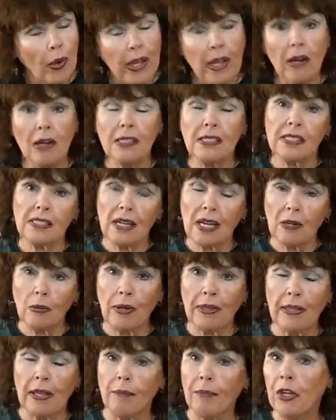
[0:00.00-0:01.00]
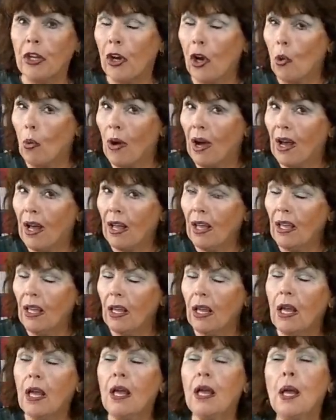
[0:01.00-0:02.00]
we are stuck with him. You know why?
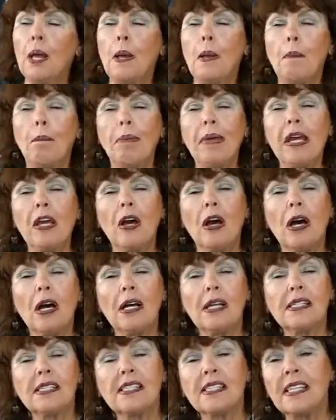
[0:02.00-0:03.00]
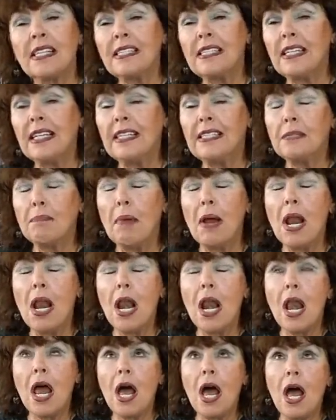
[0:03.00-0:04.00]
Because since he's
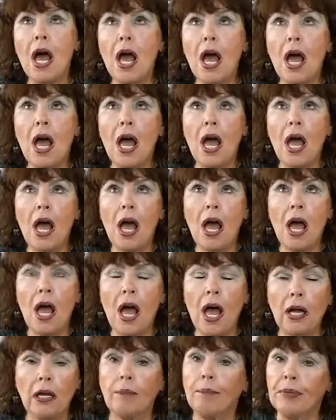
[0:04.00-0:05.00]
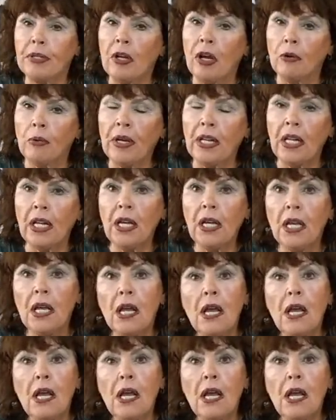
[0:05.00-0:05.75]
black, but not really,